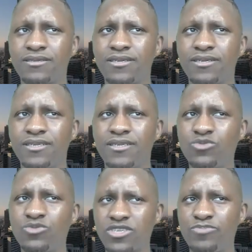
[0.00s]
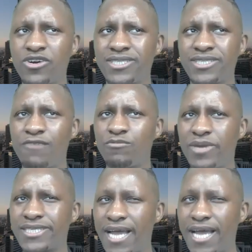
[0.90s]
She works part time and
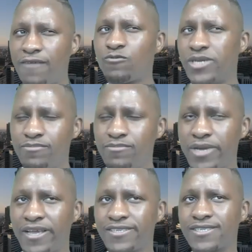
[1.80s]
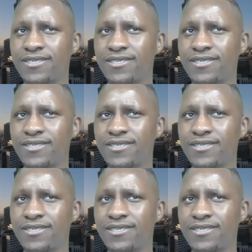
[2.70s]
makes half what he makes.